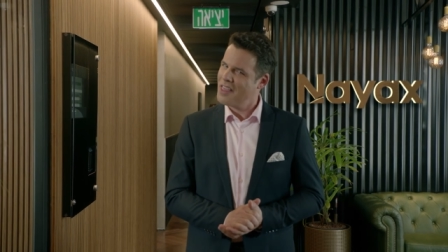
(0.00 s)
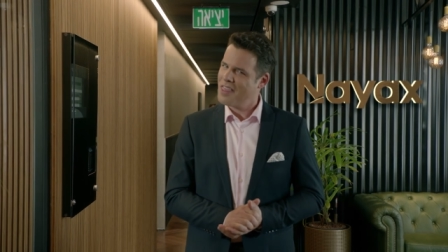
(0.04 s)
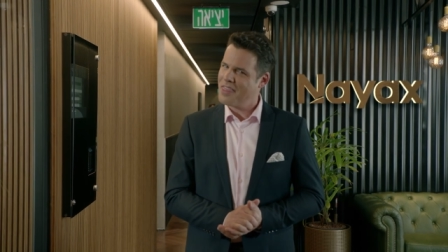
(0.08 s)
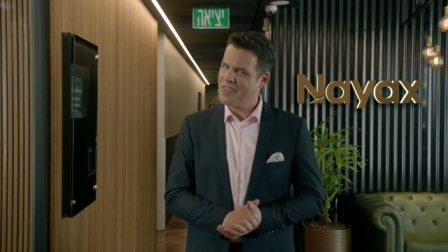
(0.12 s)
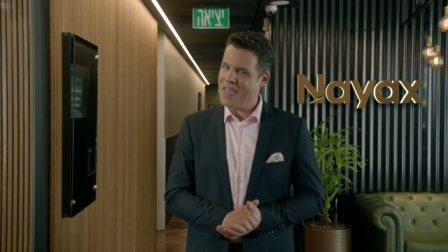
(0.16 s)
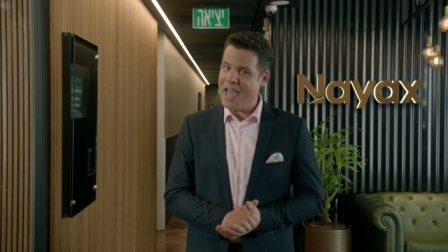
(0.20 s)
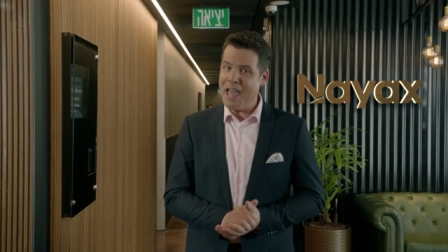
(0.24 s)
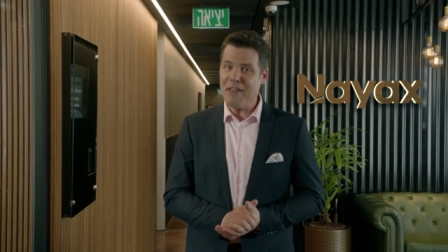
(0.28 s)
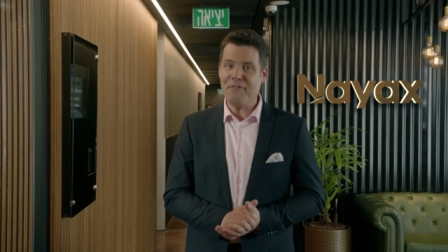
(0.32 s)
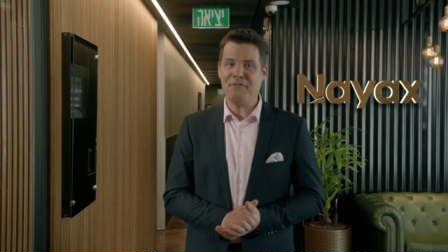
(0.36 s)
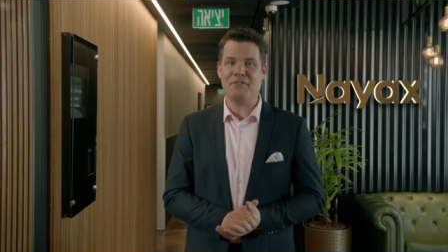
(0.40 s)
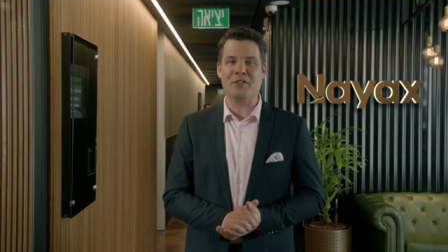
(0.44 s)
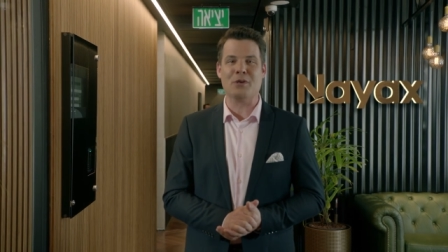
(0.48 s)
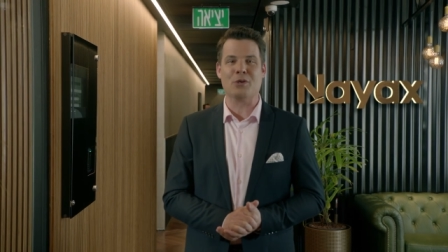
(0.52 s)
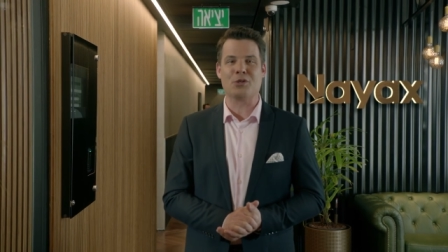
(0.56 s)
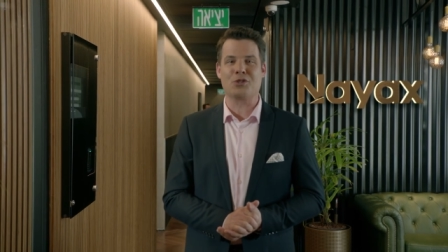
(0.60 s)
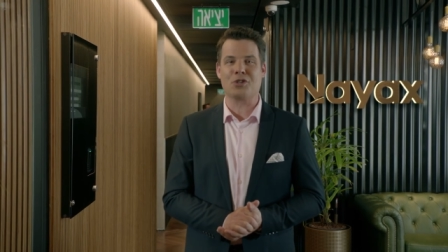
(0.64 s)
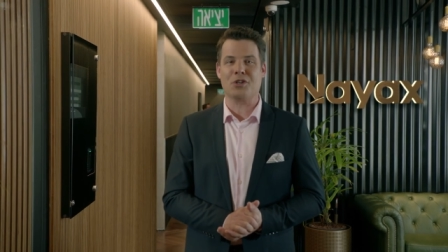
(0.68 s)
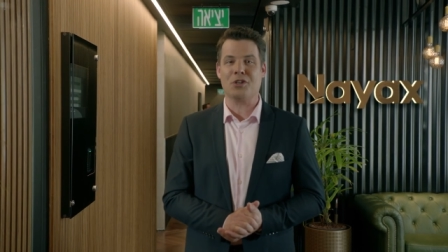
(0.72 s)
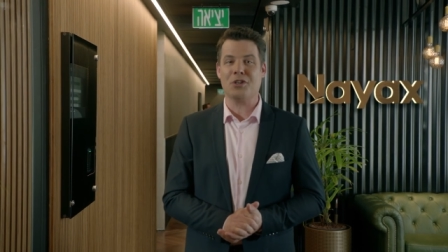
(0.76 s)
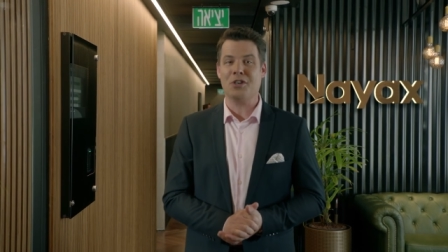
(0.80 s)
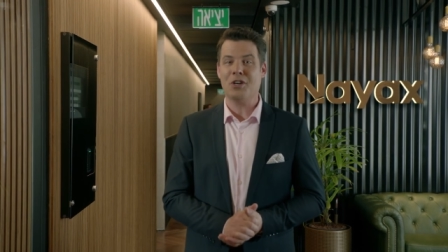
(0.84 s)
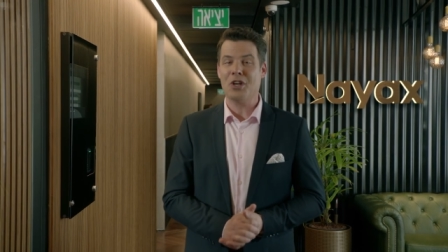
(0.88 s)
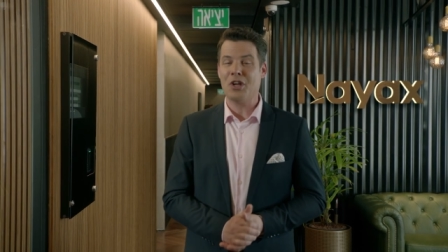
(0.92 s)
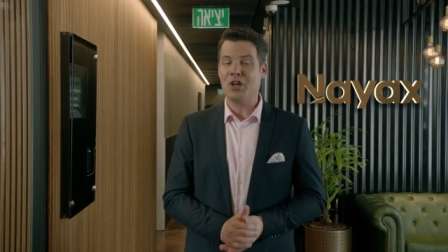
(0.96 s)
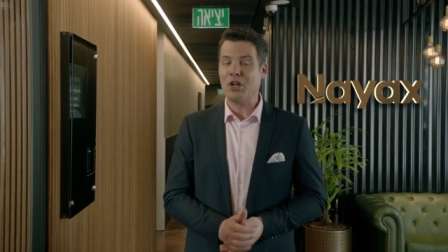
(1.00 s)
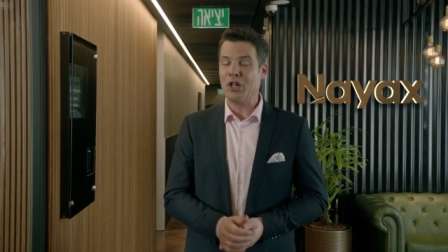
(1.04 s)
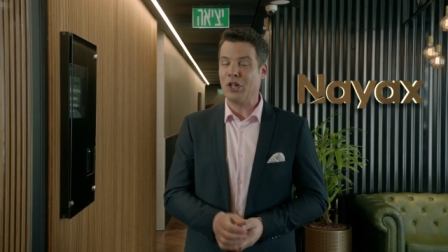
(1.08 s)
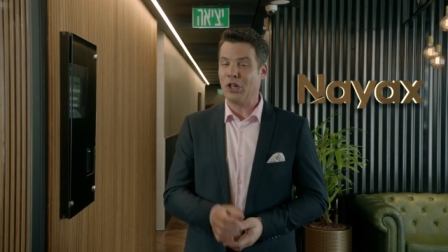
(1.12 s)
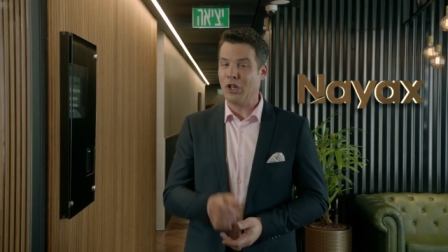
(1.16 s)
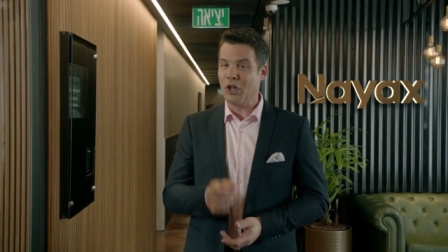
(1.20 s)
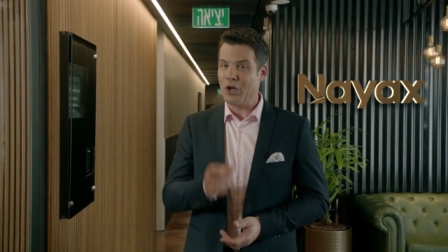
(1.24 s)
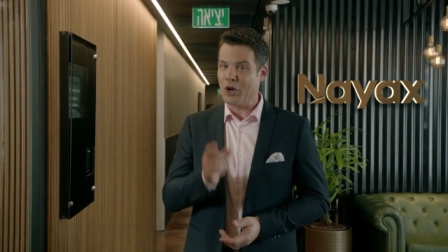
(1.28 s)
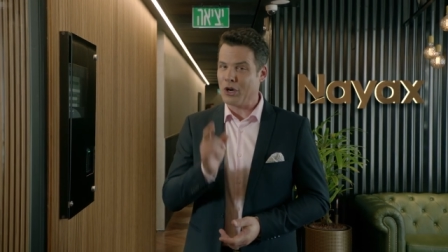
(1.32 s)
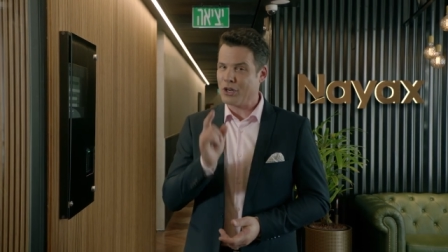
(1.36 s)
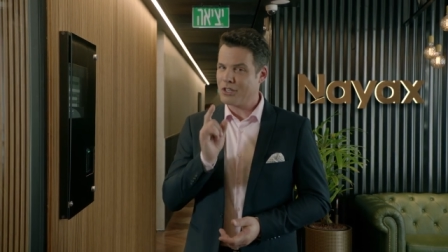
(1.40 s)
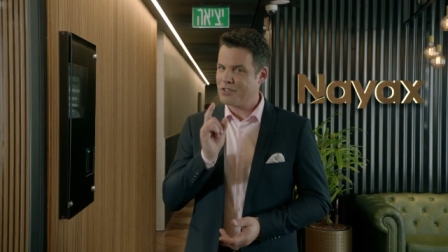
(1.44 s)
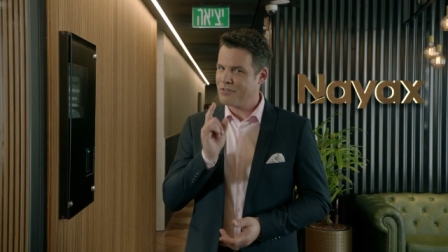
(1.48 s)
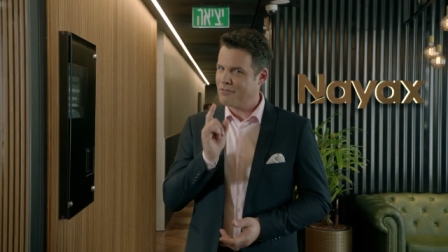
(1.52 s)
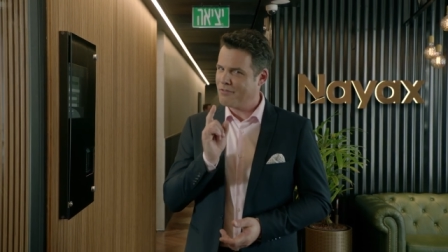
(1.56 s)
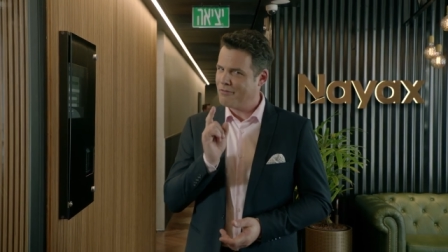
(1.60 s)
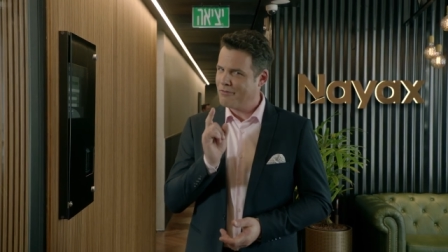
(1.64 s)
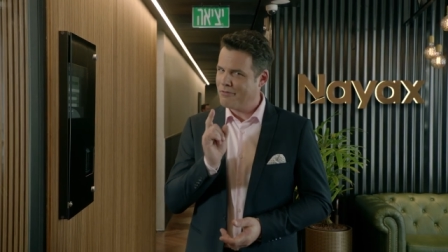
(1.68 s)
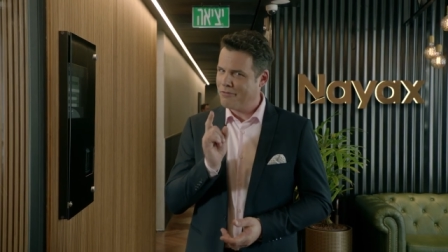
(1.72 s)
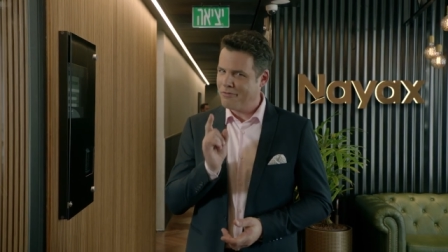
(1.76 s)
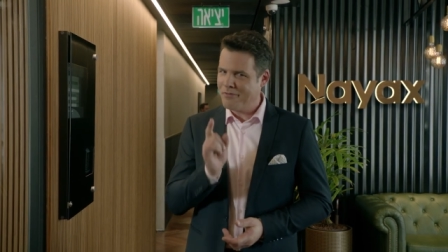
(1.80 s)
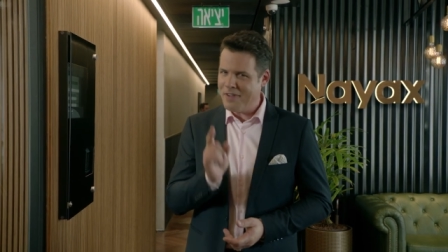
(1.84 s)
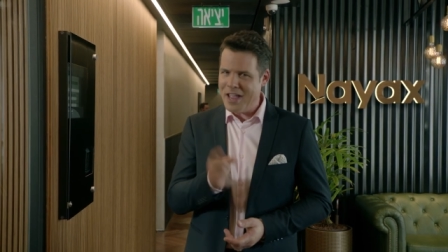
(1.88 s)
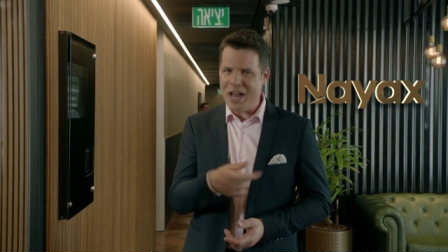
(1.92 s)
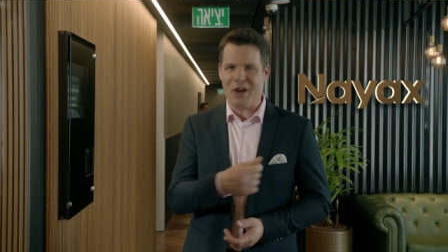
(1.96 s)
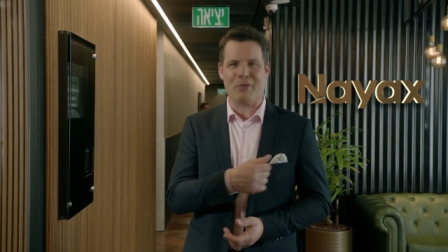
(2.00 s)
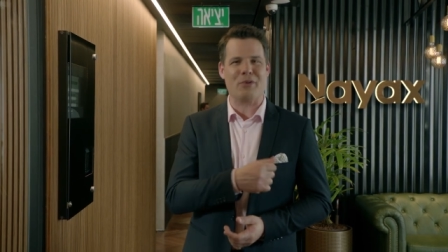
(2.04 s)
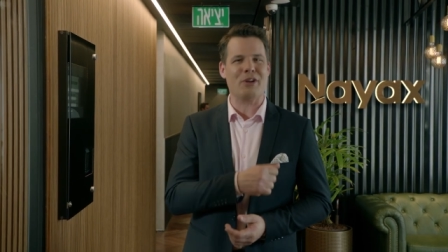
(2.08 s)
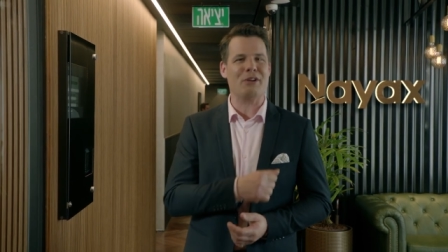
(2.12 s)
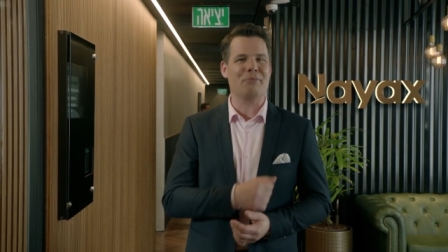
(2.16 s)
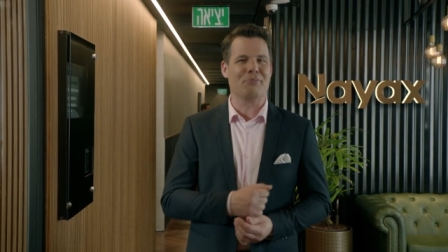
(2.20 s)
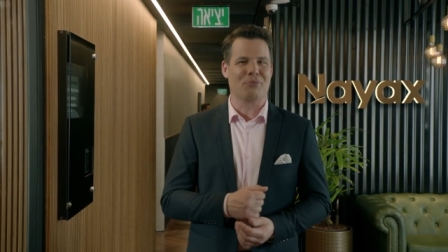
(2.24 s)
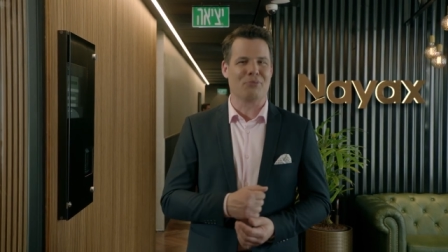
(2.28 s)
that future looks very